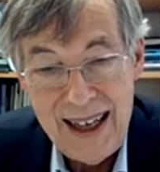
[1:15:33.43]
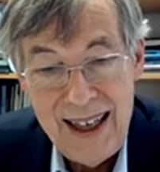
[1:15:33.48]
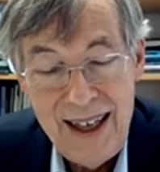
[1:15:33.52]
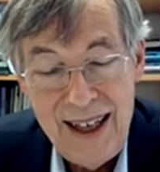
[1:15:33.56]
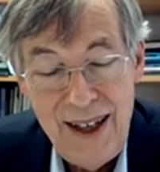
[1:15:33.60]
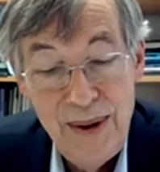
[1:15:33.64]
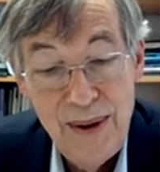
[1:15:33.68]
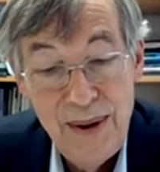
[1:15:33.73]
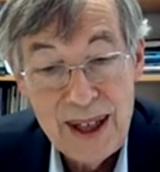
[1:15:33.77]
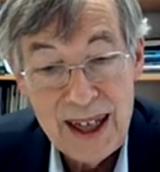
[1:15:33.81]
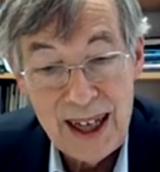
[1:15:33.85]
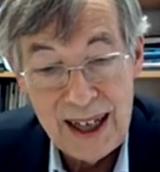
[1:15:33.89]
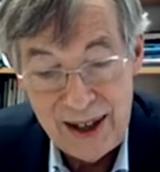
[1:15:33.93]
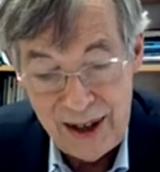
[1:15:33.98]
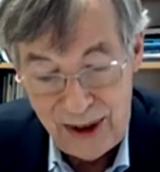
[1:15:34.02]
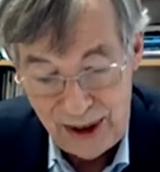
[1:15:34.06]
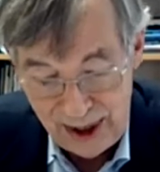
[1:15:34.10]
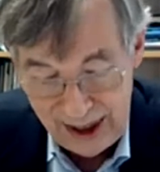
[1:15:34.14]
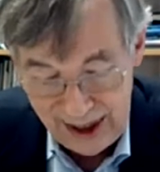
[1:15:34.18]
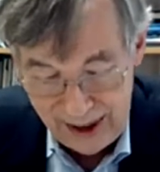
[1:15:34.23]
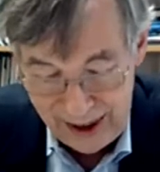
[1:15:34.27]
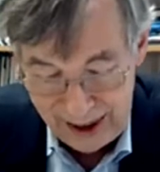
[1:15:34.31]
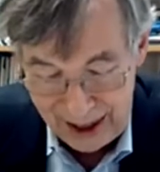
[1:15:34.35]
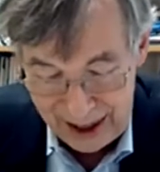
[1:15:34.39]
EU
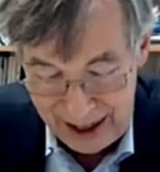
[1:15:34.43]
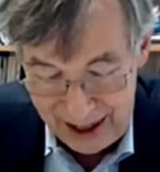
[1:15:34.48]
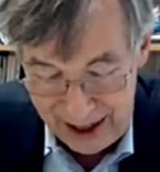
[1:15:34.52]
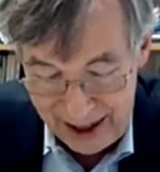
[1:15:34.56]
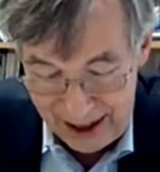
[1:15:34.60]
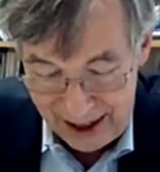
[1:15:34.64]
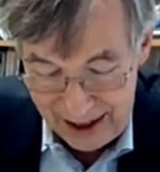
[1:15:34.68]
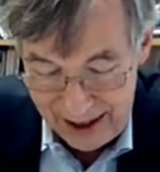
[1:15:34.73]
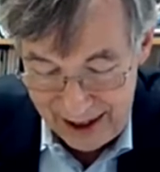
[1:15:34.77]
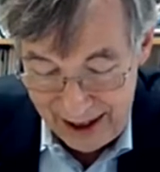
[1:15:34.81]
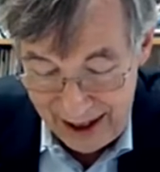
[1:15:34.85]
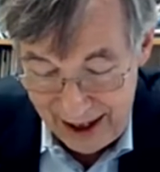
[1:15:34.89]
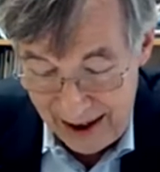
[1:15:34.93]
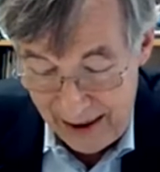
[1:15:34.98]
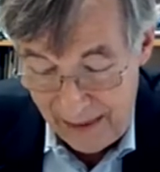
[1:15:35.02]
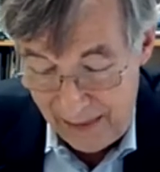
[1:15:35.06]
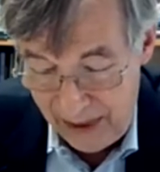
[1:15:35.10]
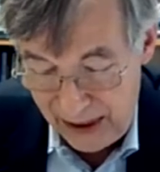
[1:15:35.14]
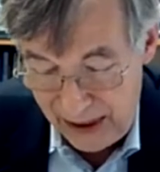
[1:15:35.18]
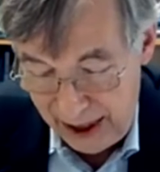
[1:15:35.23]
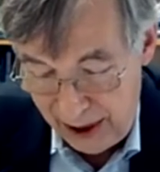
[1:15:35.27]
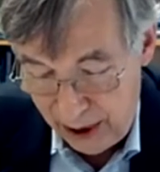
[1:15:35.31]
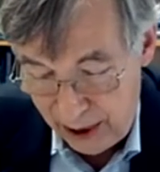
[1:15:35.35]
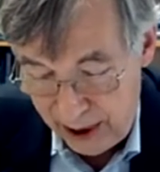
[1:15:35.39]
countries and
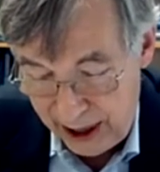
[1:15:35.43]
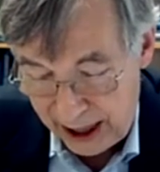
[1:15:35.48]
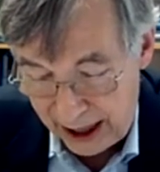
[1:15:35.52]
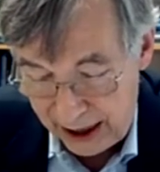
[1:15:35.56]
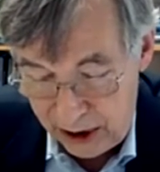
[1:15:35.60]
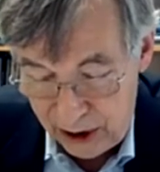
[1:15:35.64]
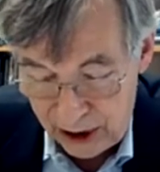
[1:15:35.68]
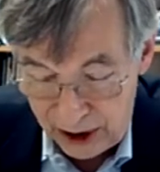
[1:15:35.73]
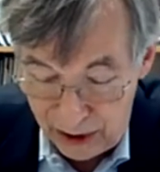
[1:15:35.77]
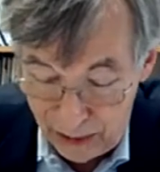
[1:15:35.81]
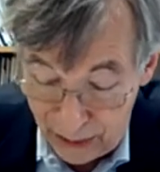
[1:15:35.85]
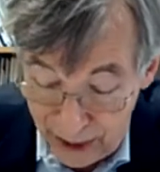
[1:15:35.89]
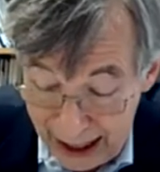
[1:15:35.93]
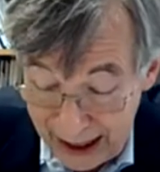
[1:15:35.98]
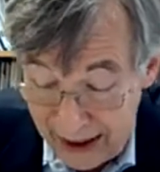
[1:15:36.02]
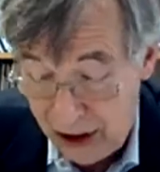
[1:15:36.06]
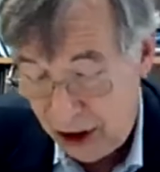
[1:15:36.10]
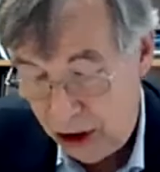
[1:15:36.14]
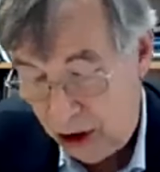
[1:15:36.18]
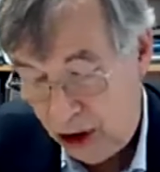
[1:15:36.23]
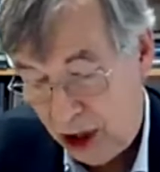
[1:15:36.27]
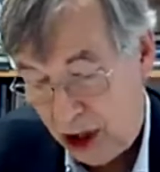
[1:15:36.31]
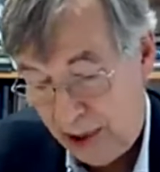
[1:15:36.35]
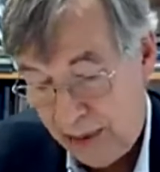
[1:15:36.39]
non-EU countries.
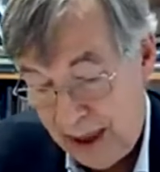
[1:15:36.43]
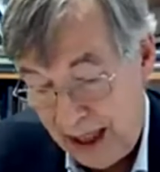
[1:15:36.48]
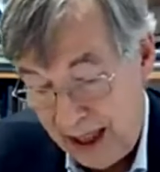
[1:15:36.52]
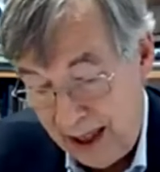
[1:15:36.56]
France and